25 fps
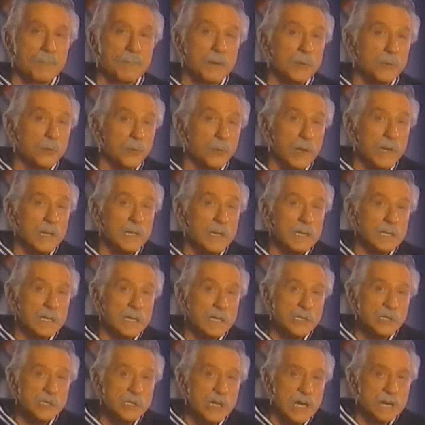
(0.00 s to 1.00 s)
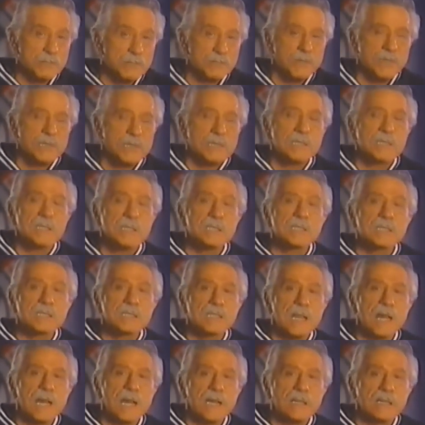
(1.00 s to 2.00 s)
been training the champion since
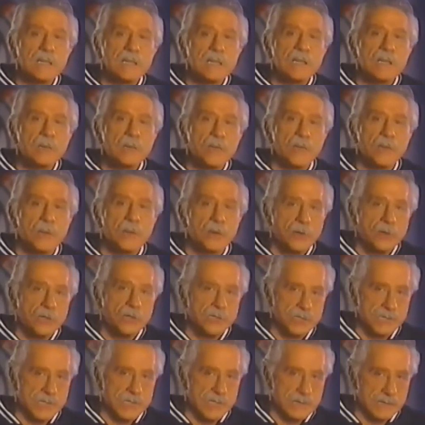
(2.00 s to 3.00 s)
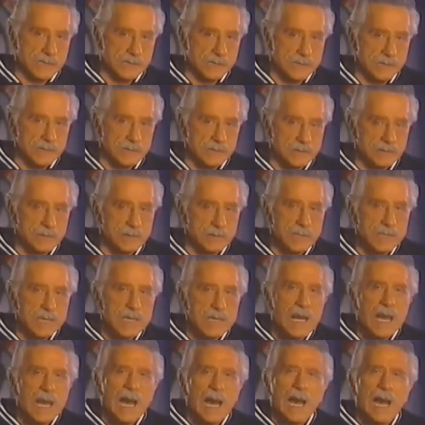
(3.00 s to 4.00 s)
1936.
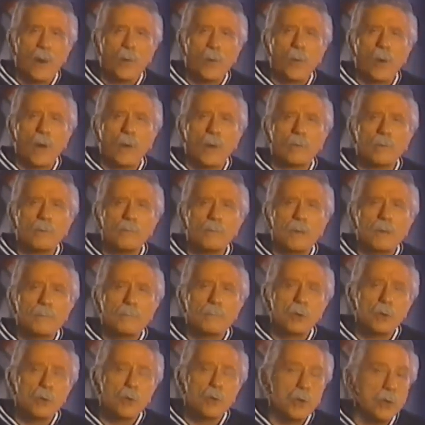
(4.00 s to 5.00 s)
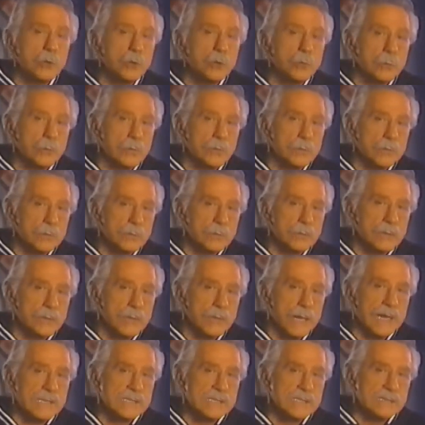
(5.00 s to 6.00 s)
I well remember Lou
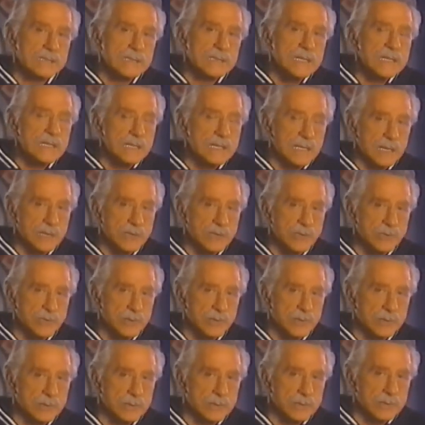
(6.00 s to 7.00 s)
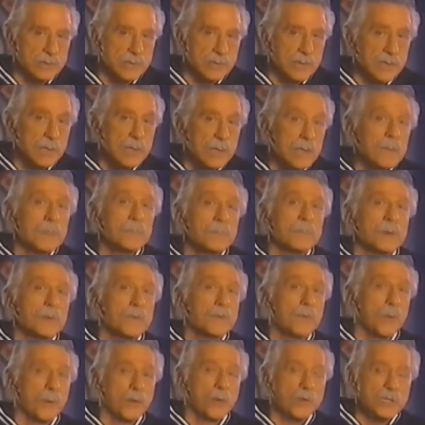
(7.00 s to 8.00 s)
as a teenager
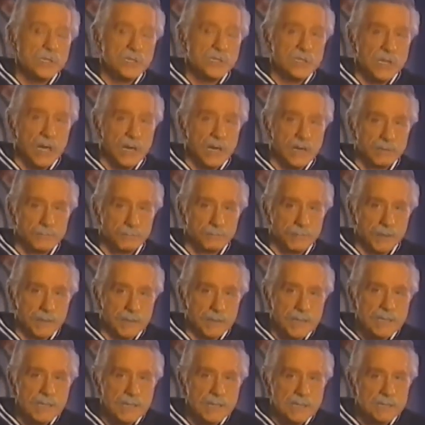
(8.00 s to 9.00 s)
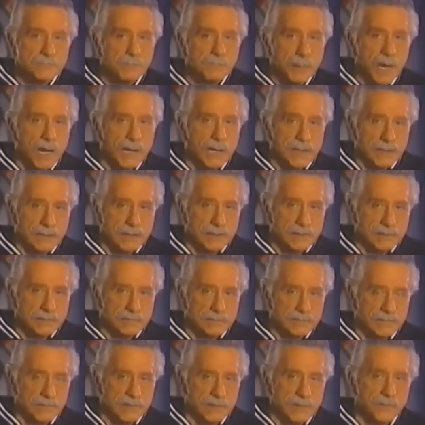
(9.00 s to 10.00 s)
before he started building his body
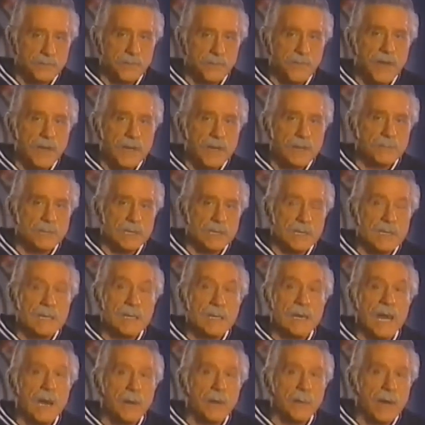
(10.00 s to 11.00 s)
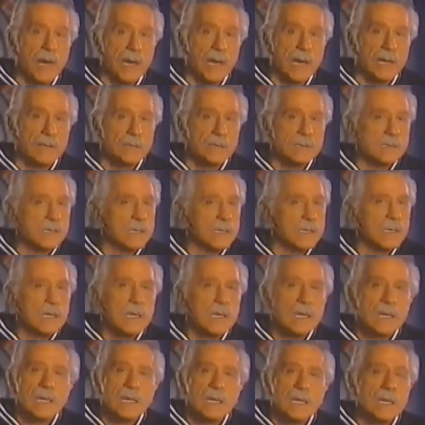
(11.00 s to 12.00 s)
to the fame that he now has.
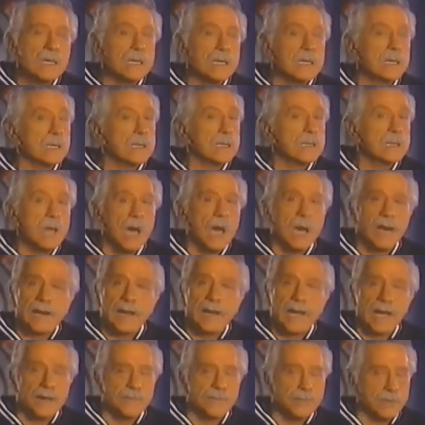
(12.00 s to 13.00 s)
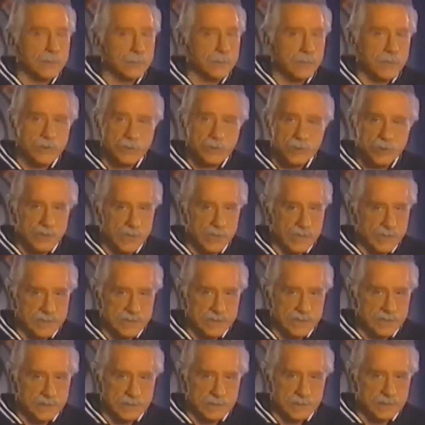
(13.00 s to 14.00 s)
He did not have a great chest.